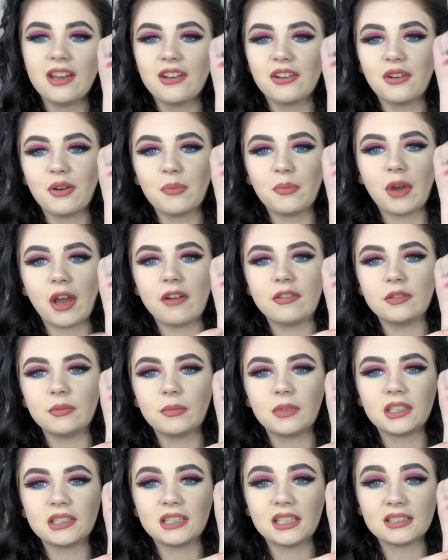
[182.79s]
Comparing them
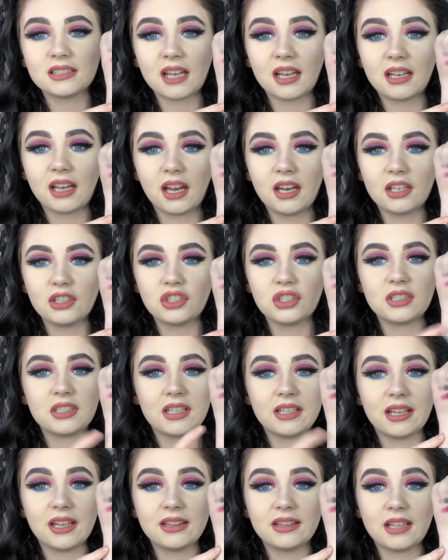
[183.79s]
like this, I can actually see
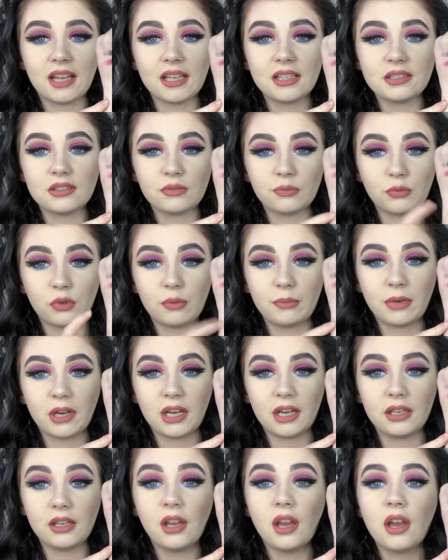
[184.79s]
that this one
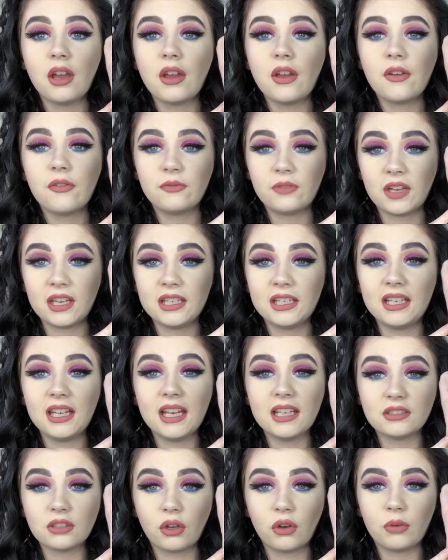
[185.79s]
by Fenty
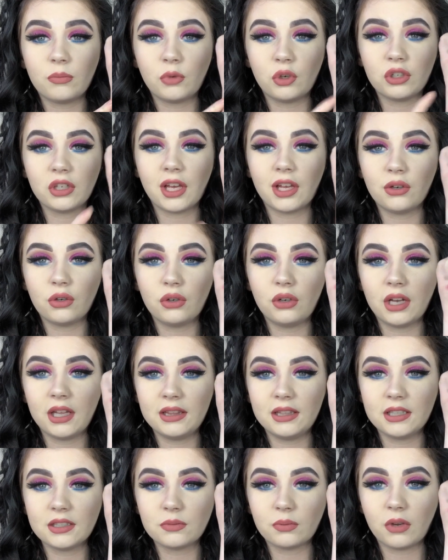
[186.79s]
is a lot more yellow and
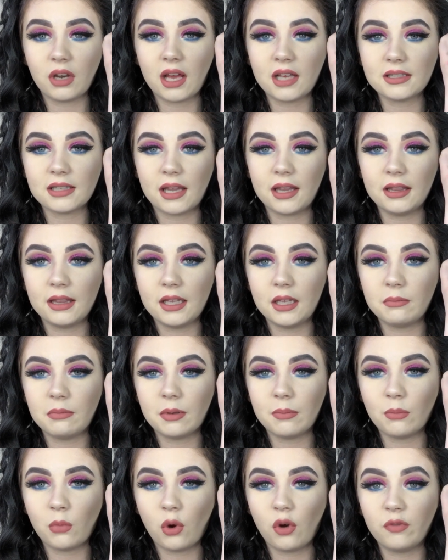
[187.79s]
this one has a little
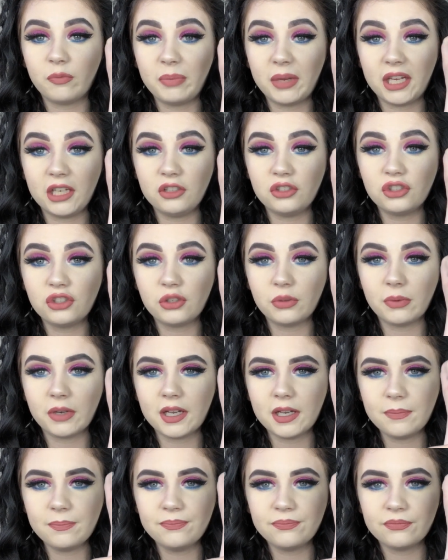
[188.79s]
bit more of peach to
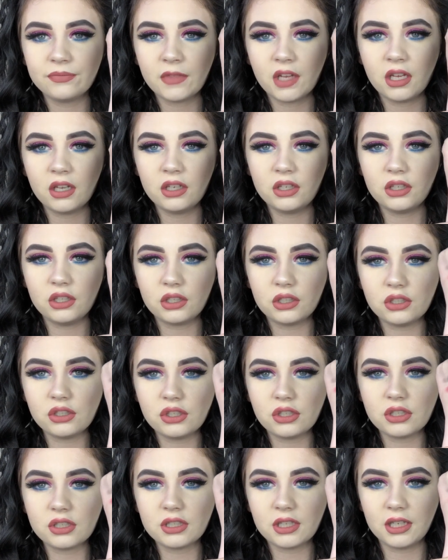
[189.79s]
it. You can
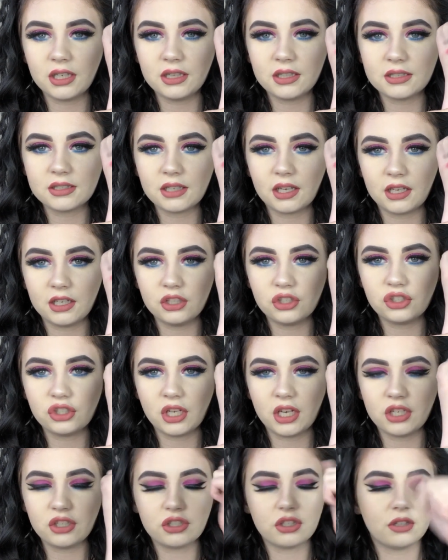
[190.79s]
just see the slightest
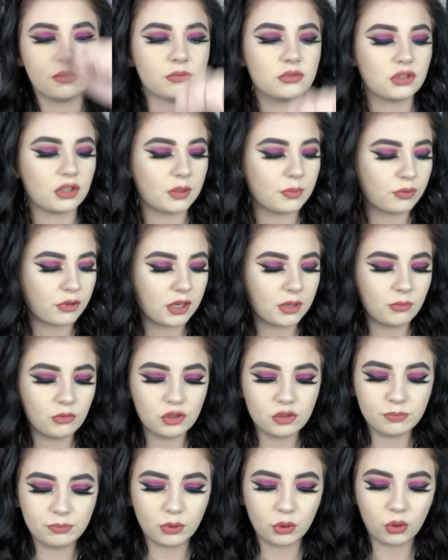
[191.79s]
change to them. So they're pretty
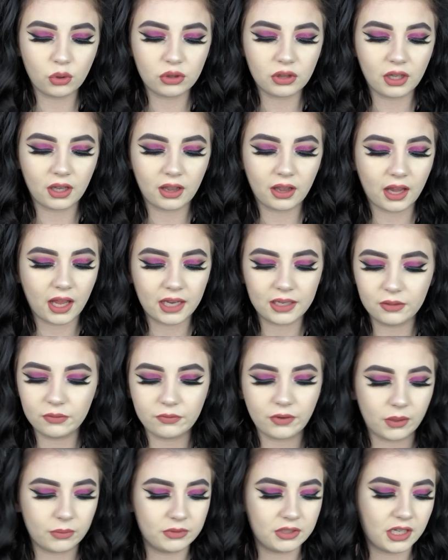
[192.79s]
much both light
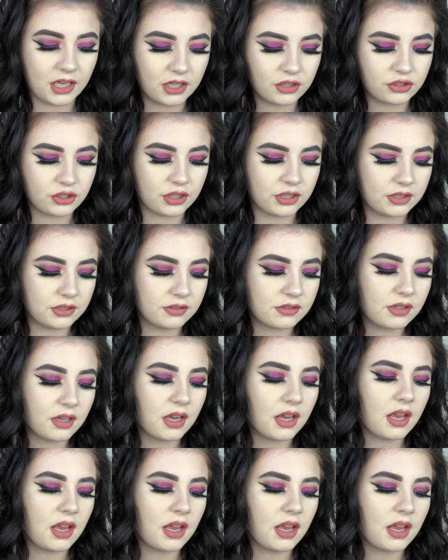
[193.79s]
foundations.